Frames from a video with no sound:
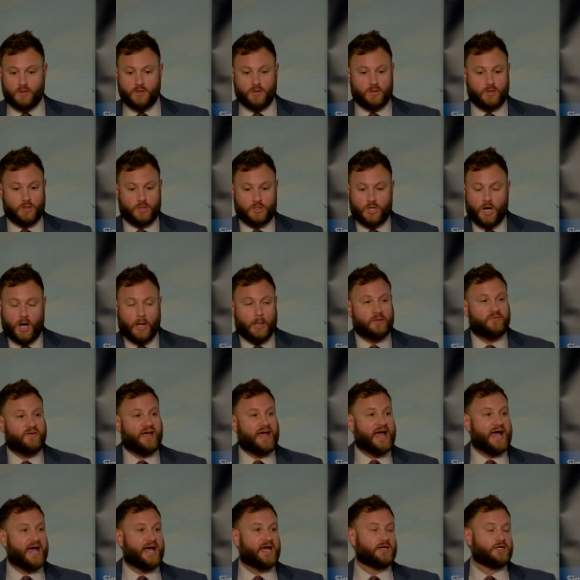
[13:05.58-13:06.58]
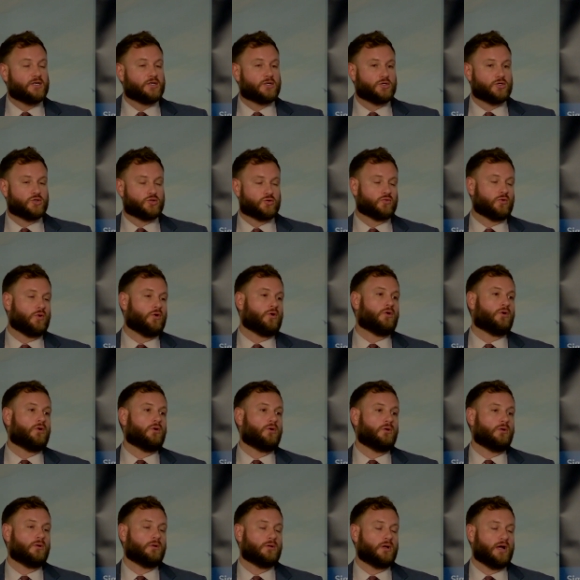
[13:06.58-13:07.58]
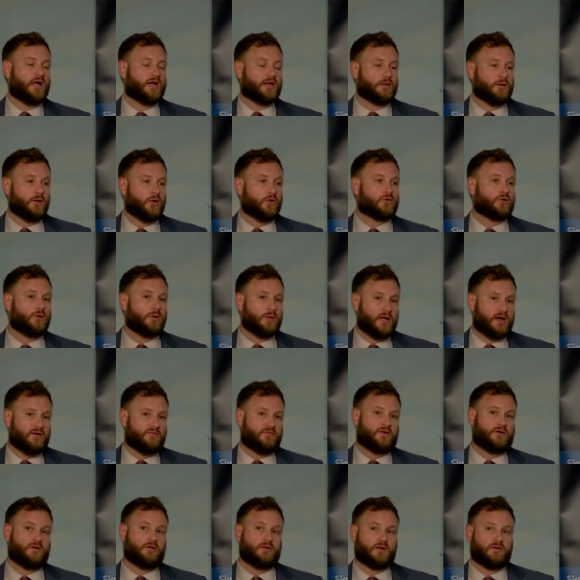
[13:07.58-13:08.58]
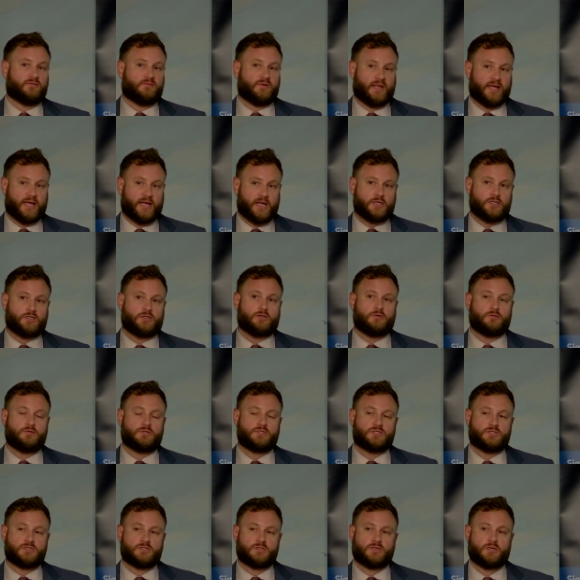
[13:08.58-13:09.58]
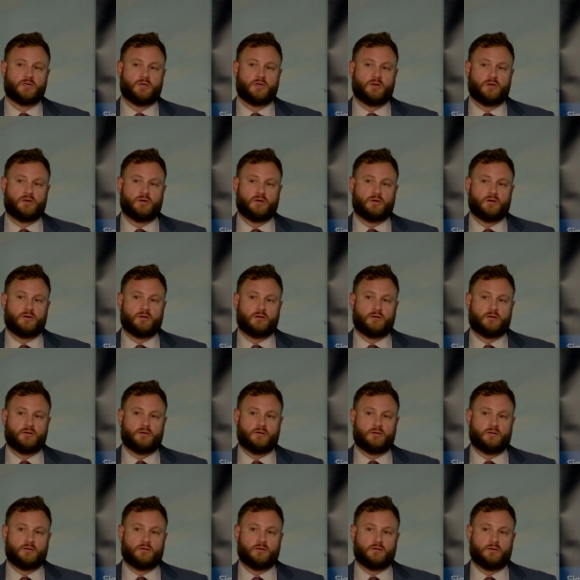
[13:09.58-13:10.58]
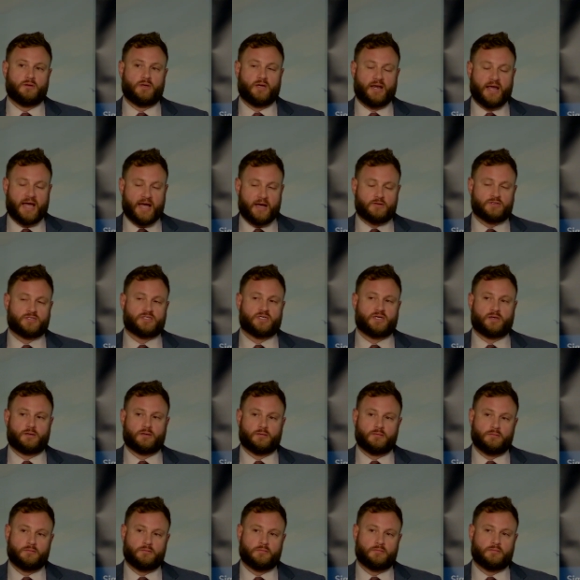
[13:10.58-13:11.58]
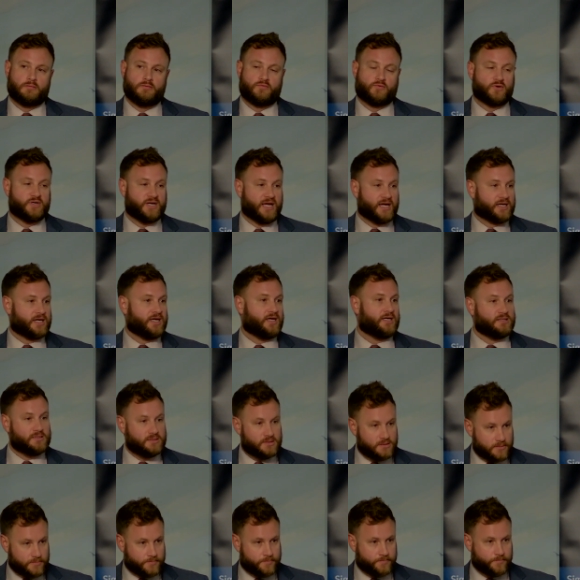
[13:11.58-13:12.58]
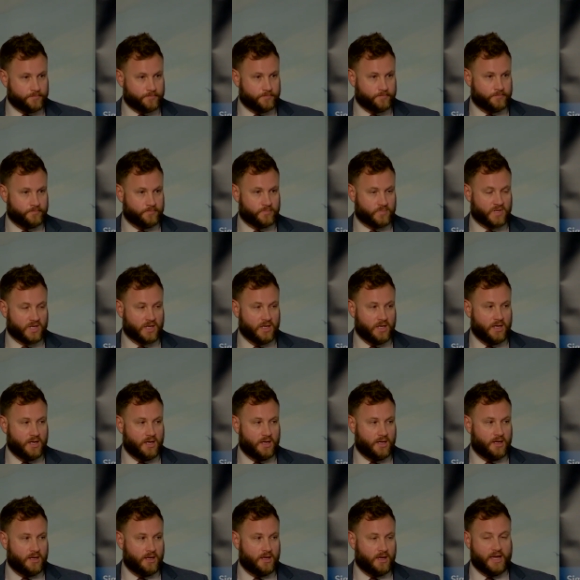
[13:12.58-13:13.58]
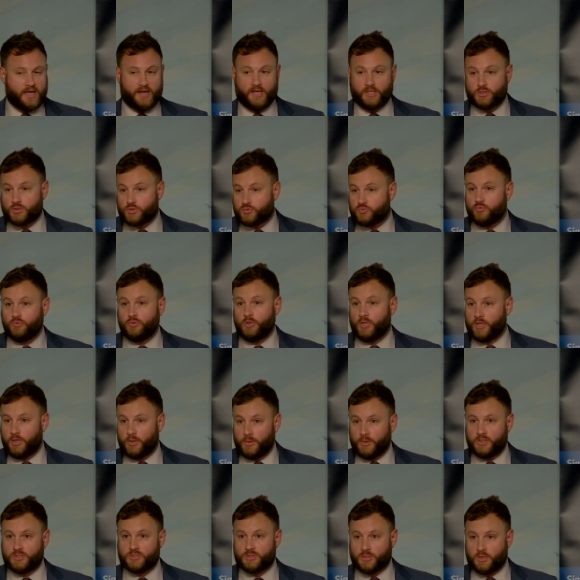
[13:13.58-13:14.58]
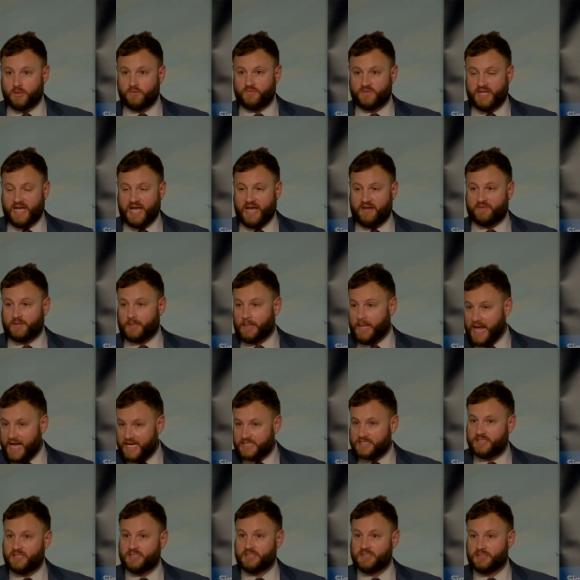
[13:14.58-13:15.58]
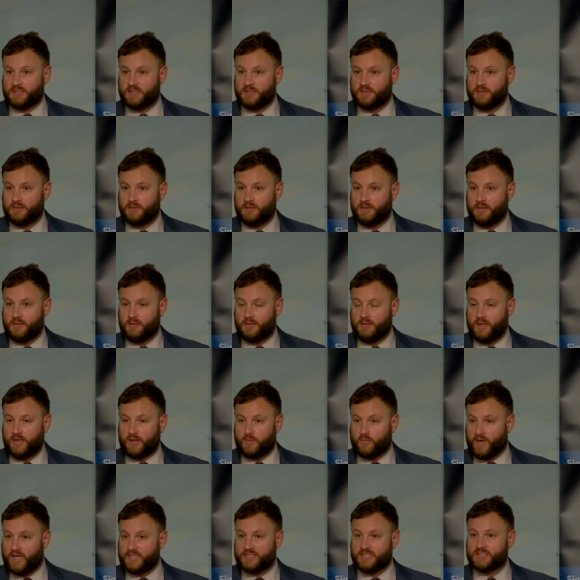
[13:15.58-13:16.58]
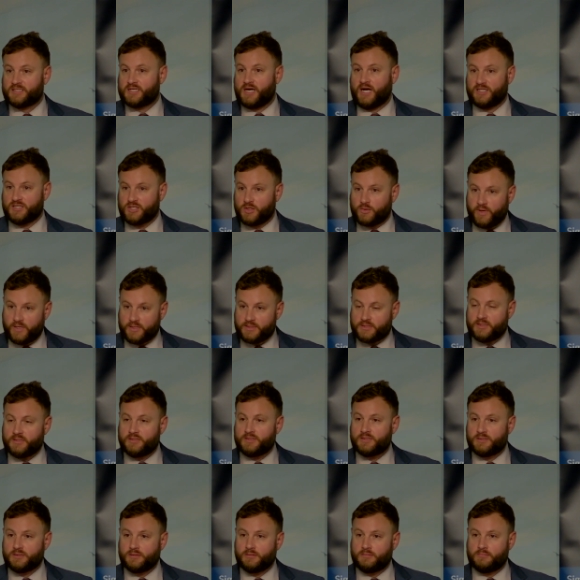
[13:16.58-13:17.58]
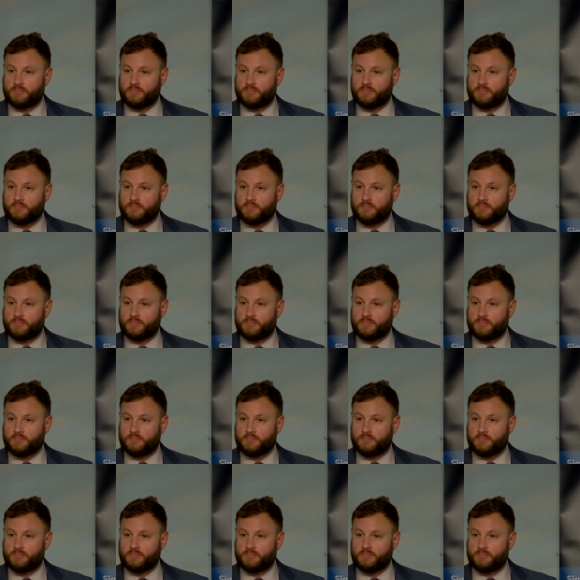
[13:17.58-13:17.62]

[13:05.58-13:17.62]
y'all have had control at a local level of land use and housing for decades. And it's truly only served to have classist and racist consequences.